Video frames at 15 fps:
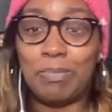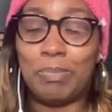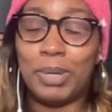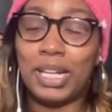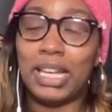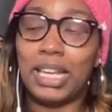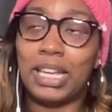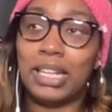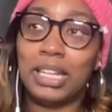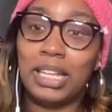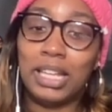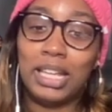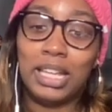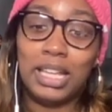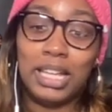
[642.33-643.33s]

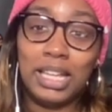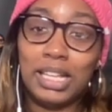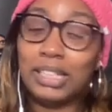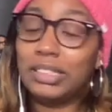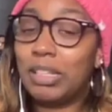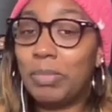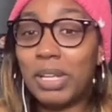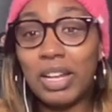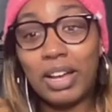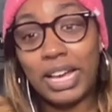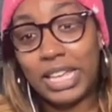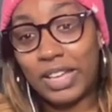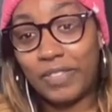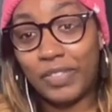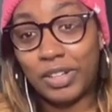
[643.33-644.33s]
But let me know how
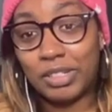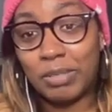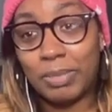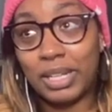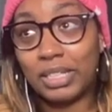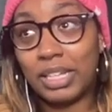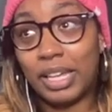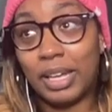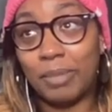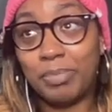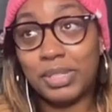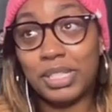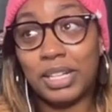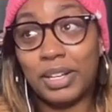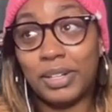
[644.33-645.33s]
y'all felt about the
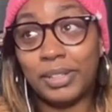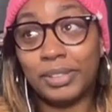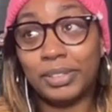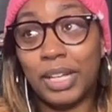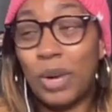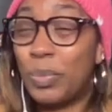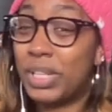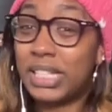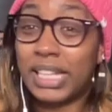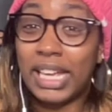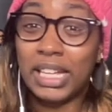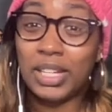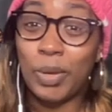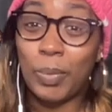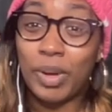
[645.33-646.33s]
episode. Are we
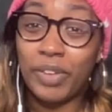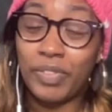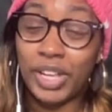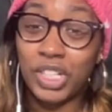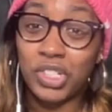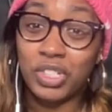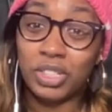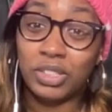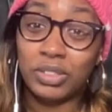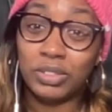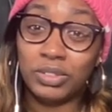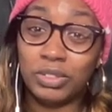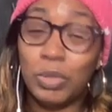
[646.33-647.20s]
sad that Ralph Angel?